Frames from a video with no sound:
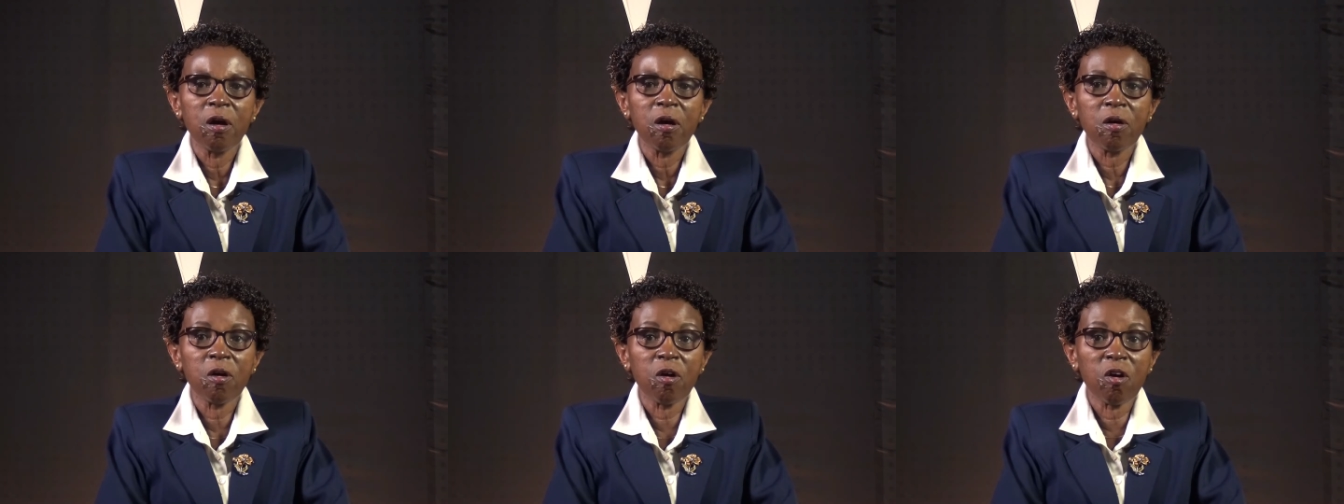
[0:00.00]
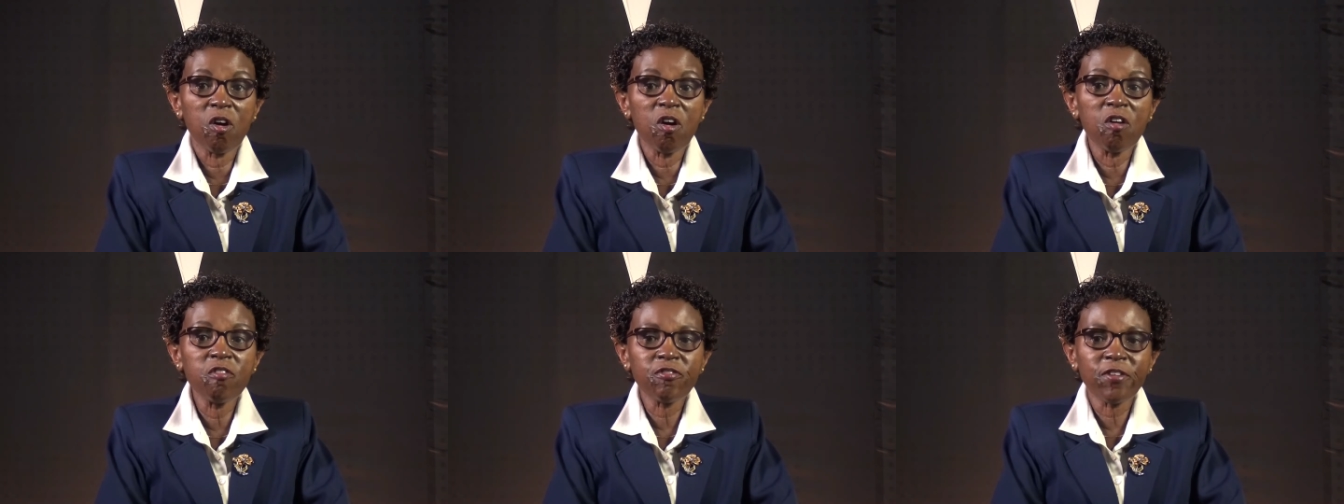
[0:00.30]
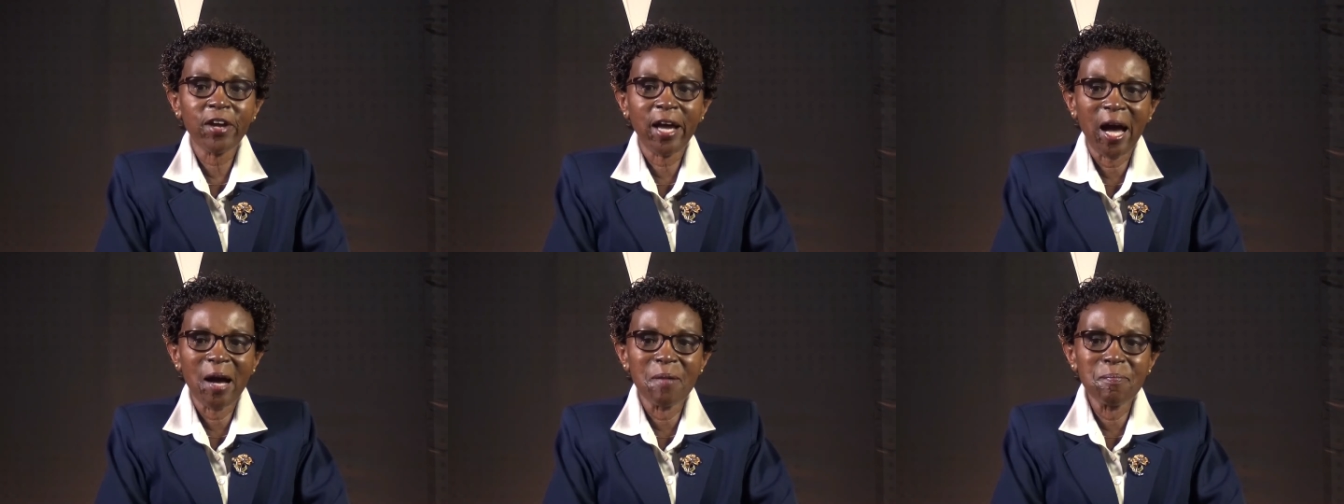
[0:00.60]
off
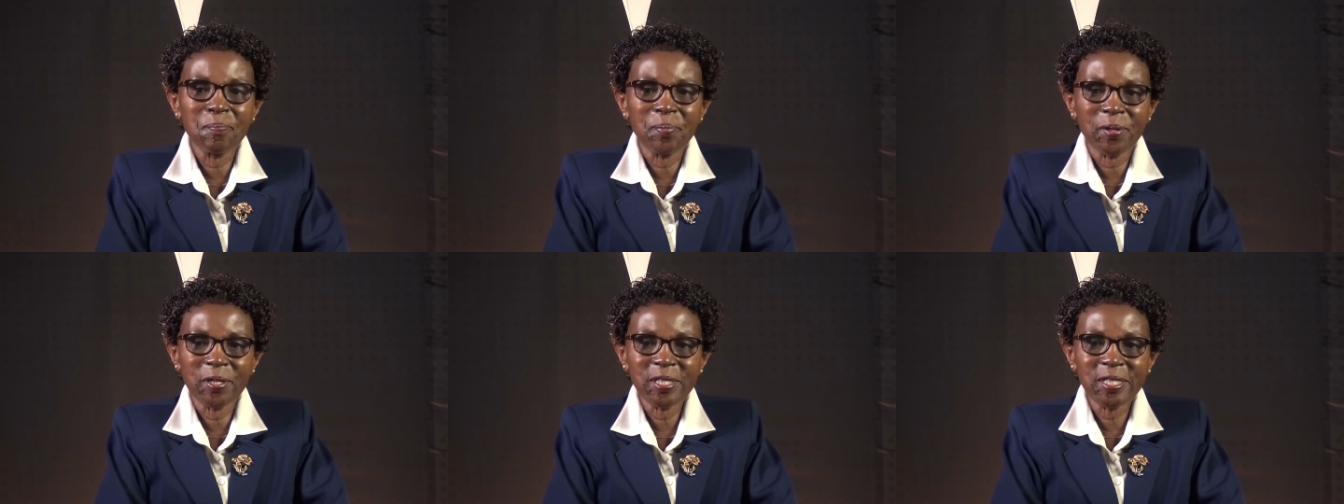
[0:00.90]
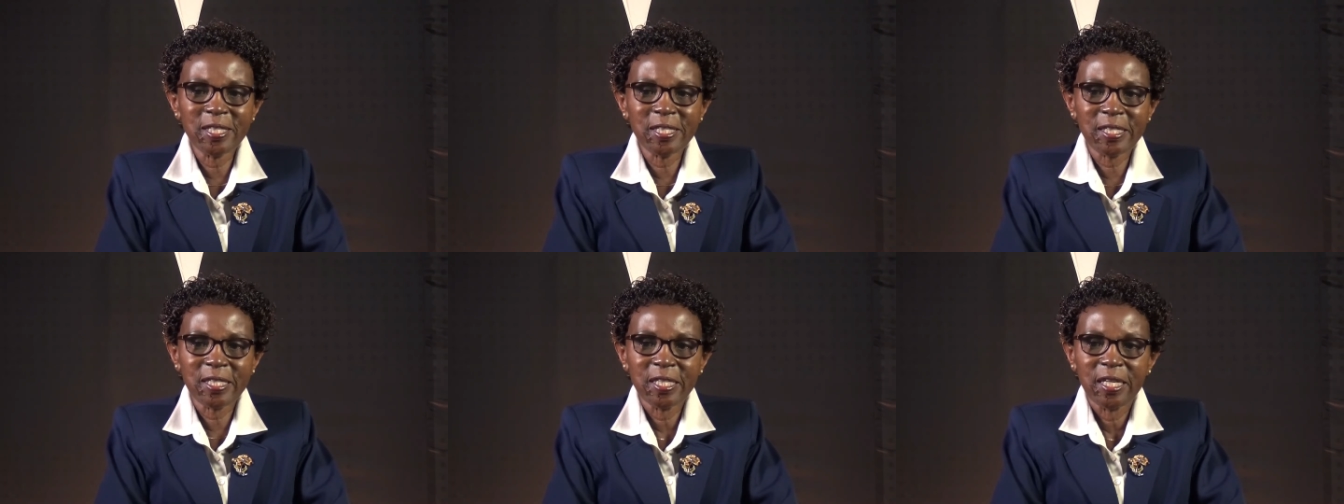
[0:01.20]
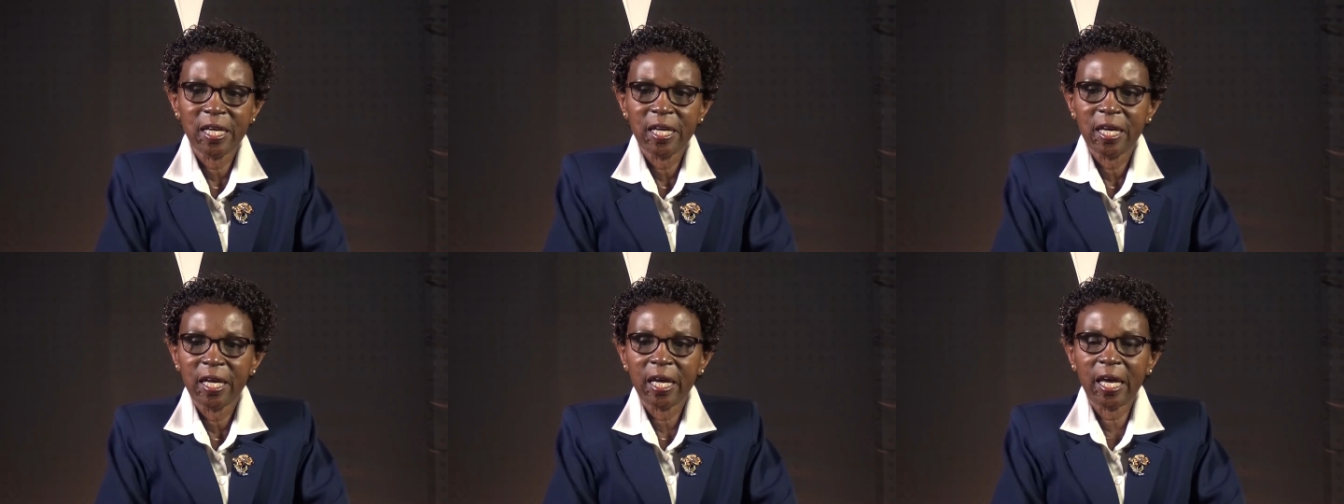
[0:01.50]
campus
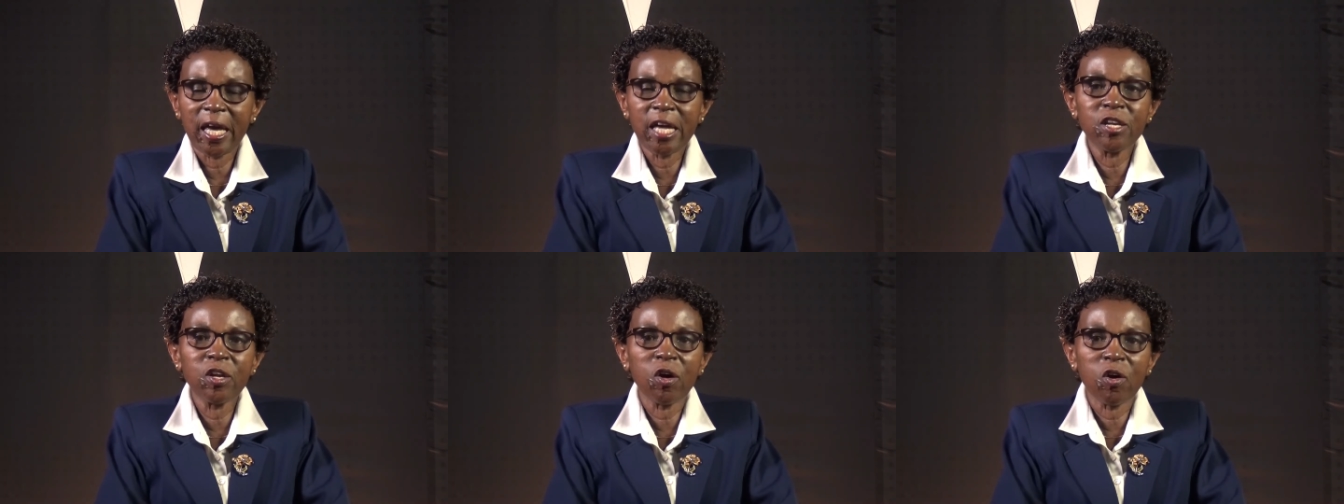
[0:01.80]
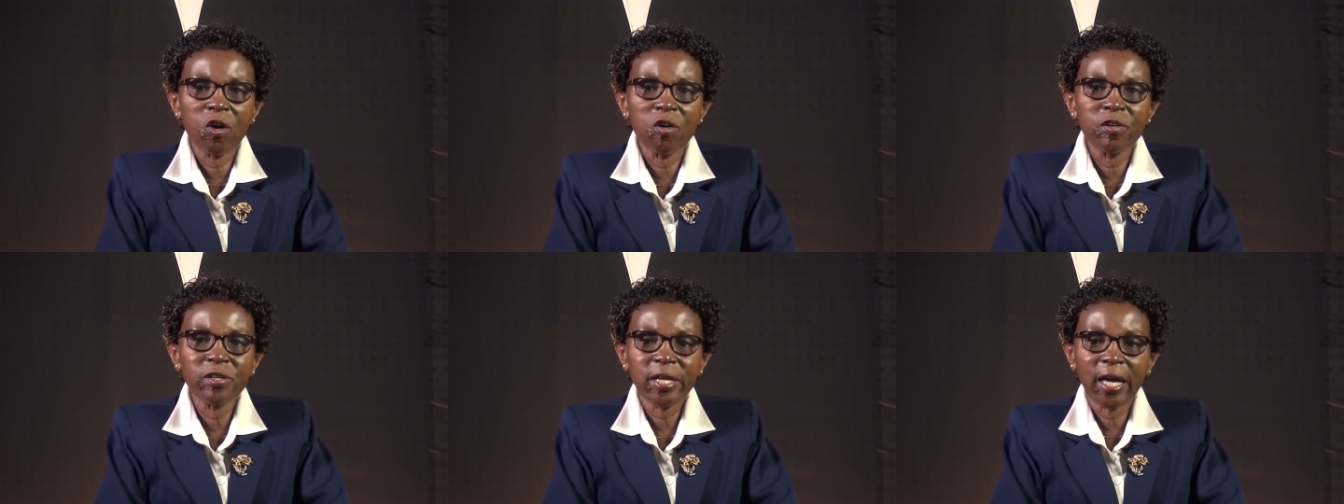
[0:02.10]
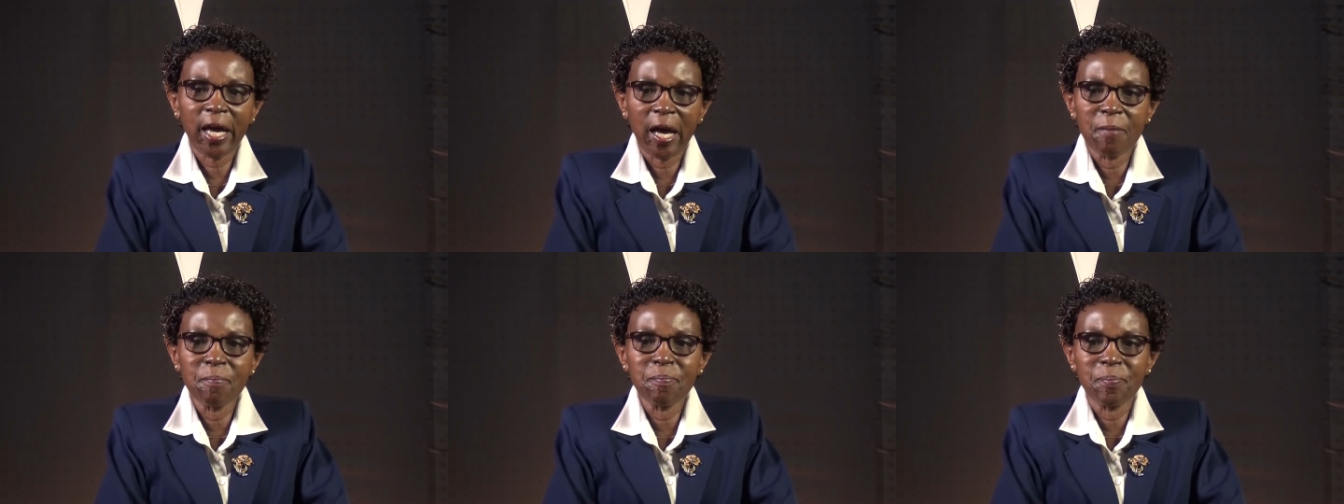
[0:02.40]
and on
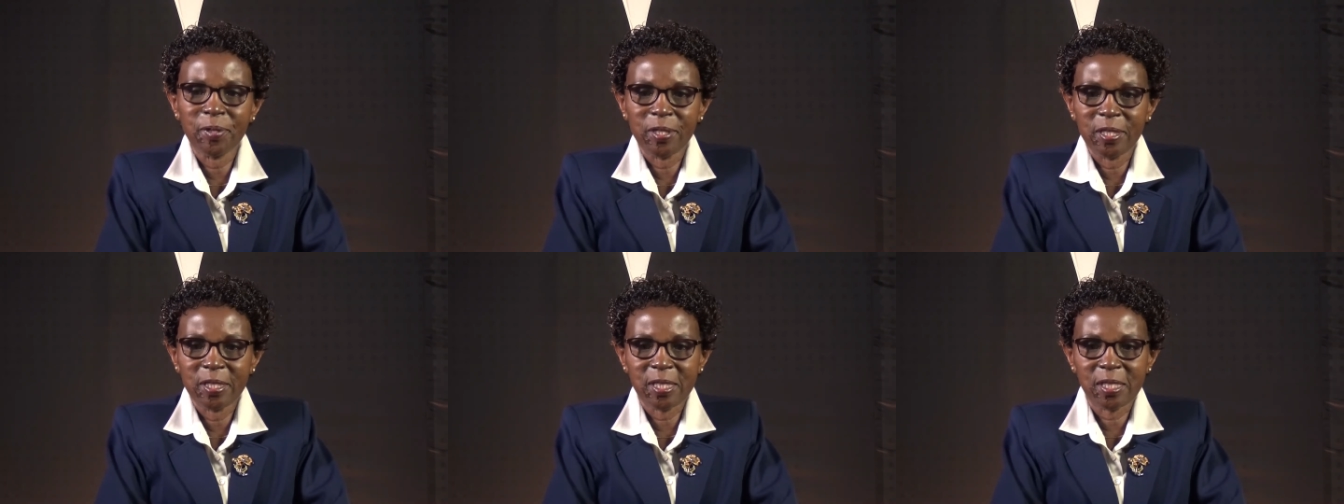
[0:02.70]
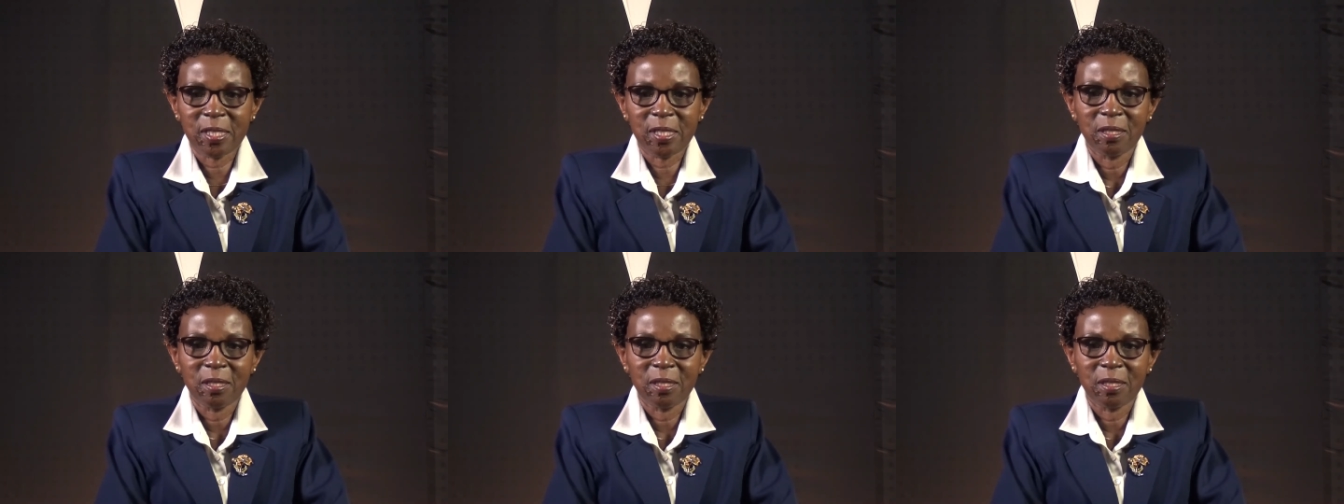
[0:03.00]
campus